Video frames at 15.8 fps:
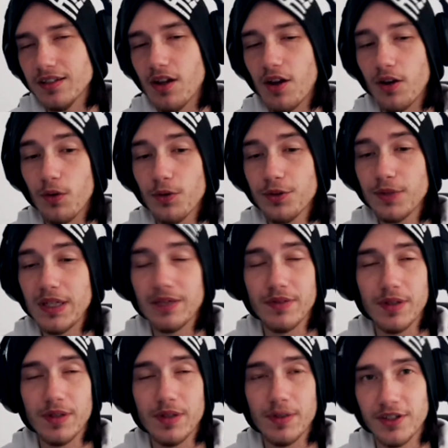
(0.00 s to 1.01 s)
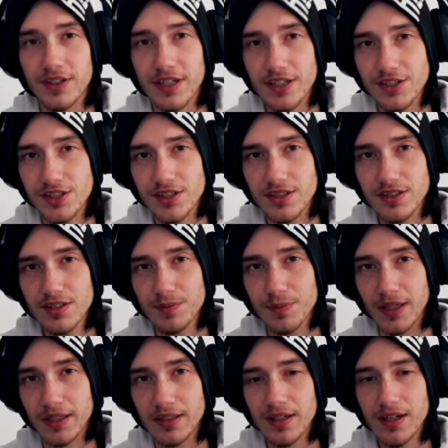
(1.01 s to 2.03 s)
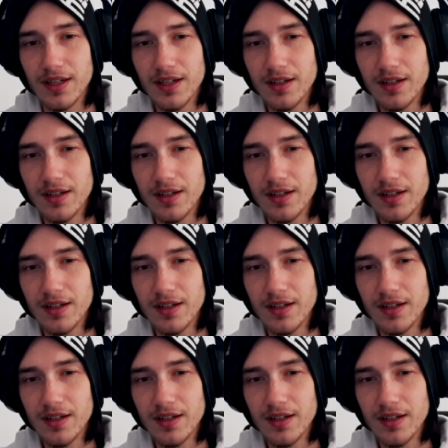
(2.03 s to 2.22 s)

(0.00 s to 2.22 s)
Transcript: not all three of them are conditions, but